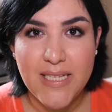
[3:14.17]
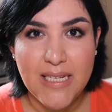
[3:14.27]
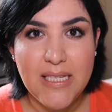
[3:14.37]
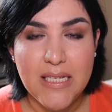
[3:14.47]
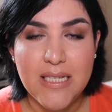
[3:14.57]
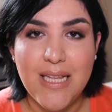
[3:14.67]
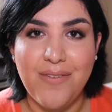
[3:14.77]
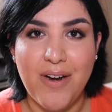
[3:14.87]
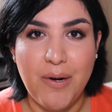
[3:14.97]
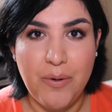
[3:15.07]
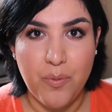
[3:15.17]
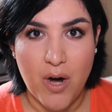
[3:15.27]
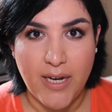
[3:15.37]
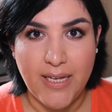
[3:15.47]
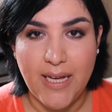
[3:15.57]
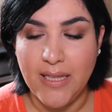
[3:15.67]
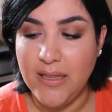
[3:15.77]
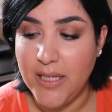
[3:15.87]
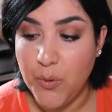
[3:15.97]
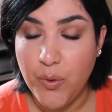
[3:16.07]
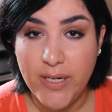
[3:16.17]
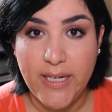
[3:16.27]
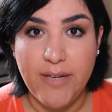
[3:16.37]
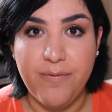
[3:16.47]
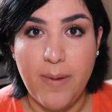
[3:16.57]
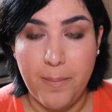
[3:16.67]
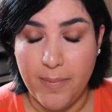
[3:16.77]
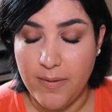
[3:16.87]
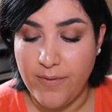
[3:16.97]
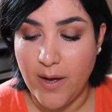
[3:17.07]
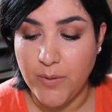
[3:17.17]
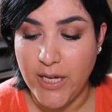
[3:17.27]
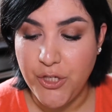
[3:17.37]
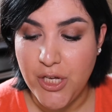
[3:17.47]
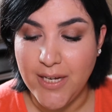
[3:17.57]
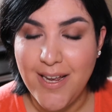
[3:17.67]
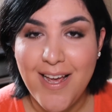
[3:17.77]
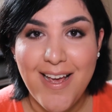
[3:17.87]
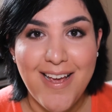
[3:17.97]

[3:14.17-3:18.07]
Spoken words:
since this is a very runny and liquidy foundation,